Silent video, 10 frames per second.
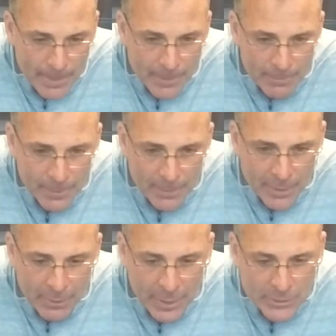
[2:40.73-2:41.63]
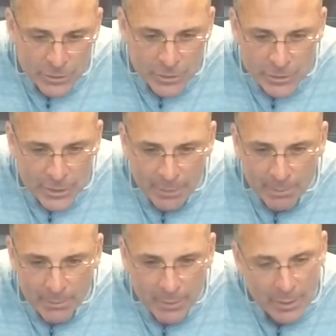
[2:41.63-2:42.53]
you know, I think our guys are in good
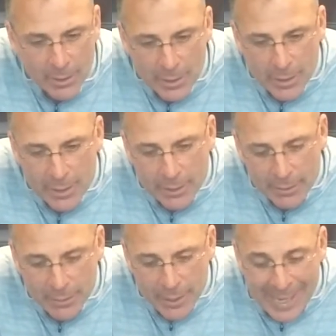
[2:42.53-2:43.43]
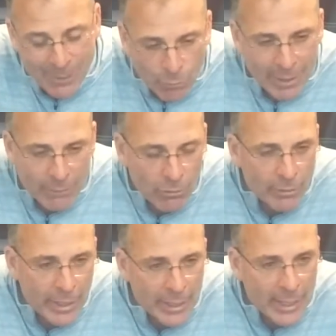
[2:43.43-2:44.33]
shape, and I don't like
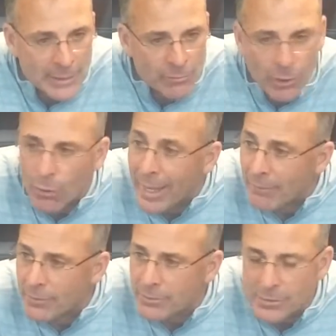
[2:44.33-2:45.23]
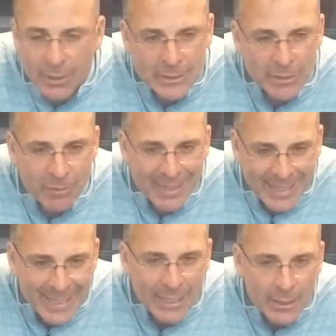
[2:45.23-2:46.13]
rotating guys if we don't have to. So that's if that
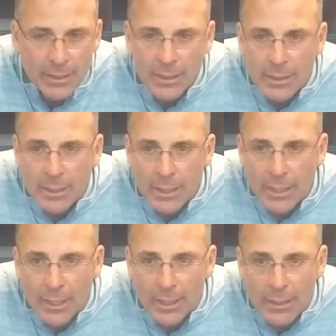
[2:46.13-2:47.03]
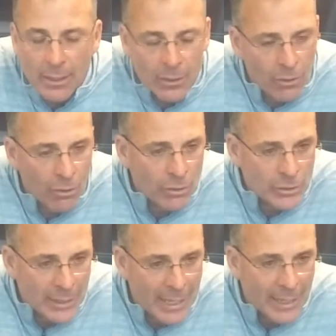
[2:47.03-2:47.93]
need
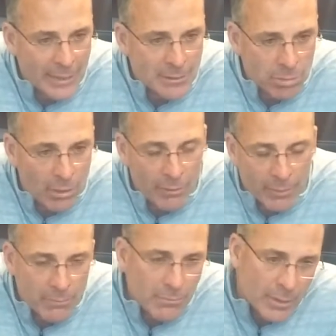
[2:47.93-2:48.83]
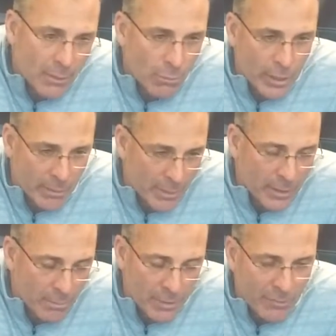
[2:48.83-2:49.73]
occurs and a guy needs a blow, then, you know, we'll get in
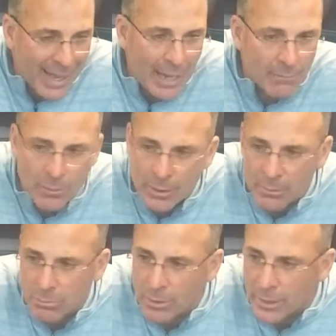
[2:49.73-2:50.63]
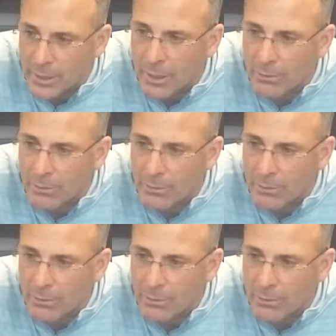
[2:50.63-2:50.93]
there. But if not, we're going to.